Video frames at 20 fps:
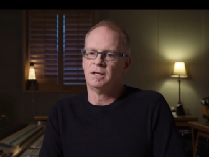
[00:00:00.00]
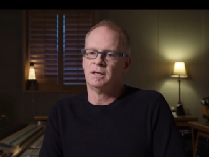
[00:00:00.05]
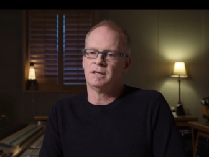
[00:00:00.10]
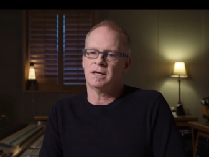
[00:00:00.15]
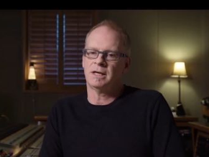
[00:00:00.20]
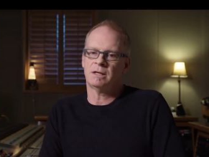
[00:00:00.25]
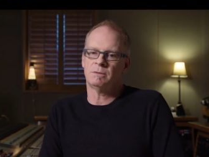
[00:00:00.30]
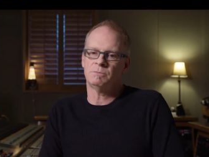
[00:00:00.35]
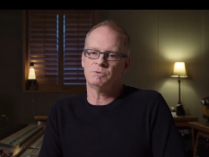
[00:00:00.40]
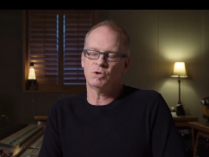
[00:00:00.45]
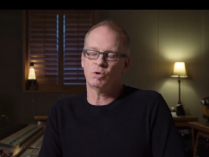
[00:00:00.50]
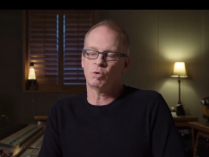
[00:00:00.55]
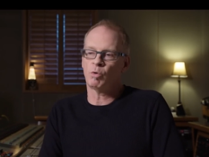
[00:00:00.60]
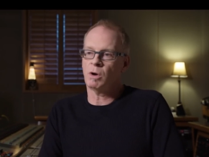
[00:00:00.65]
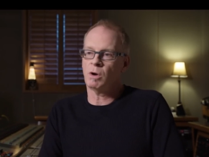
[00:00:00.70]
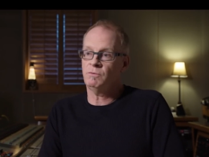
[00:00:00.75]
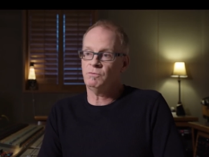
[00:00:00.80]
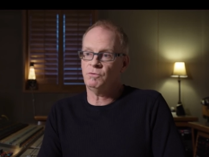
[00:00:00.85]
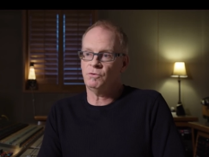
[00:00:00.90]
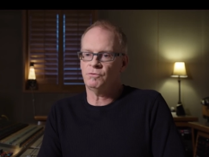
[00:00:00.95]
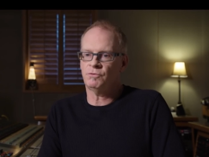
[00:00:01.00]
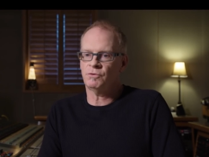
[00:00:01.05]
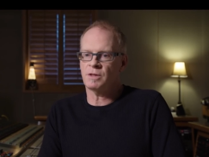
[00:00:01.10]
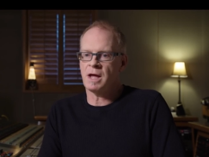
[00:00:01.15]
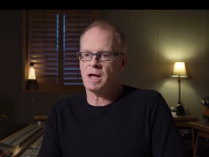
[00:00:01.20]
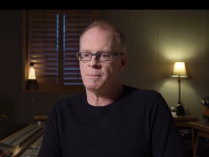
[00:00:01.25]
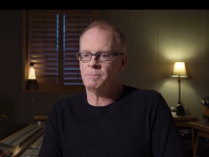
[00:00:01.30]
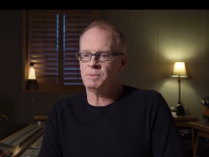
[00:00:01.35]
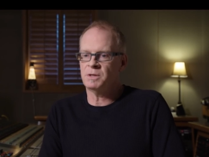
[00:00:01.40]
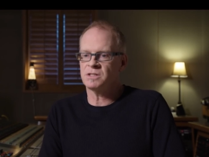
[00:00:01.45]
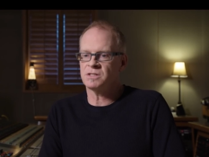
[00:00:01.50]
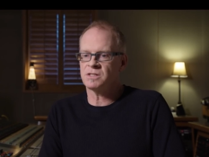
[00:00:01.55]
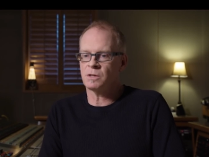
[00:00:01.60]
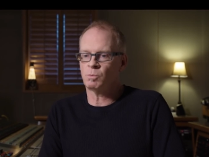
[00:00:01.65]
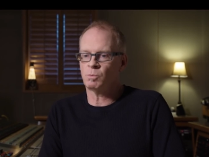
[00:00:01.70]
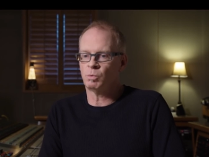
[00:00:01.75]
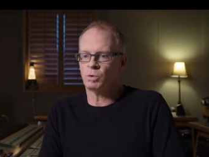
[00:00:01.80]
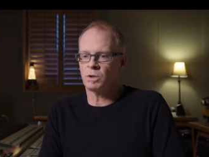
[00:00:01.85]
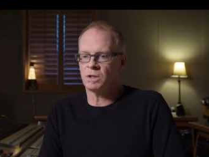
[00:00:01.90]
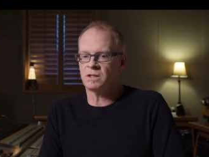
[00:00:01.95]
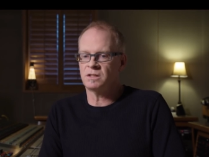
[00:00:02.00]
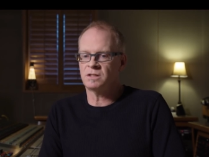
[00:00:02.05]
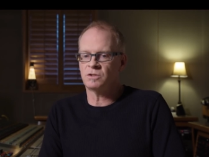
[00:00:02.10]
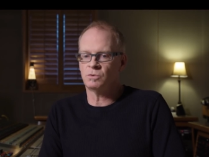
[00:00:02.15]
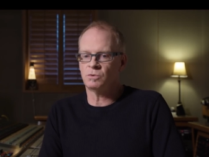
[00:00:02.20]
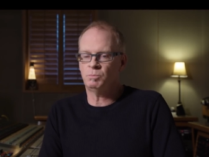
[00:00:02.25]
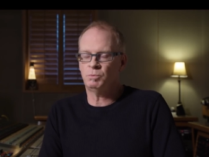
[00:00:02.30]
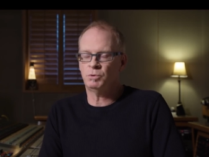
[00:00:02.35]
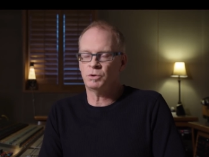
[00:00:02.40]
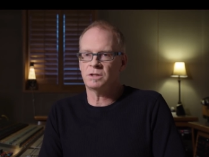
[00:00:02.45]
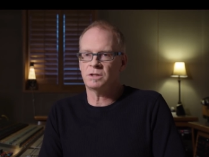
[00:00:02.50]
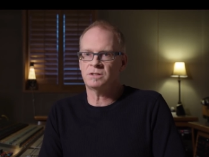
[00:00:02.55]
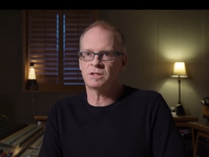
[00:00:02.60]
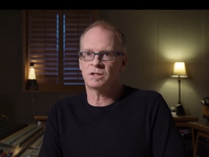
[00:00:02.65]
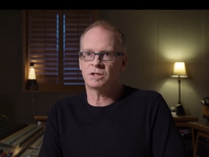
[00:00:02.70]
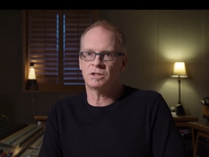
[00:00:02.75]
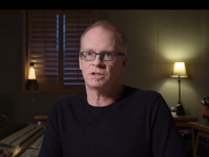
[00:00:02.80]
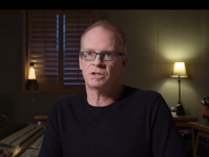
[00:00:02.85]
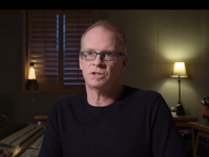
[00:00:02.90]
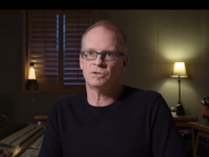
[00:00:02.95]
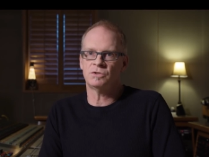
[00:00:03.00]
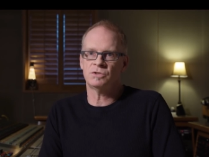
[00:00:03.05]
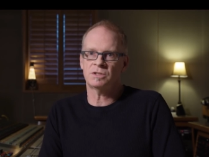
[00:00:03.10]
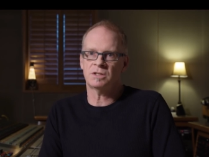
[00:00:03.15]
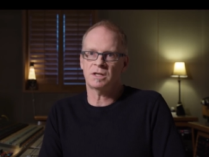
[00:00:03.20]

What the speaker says: And I'm so grateful for that because I really do put it to good use.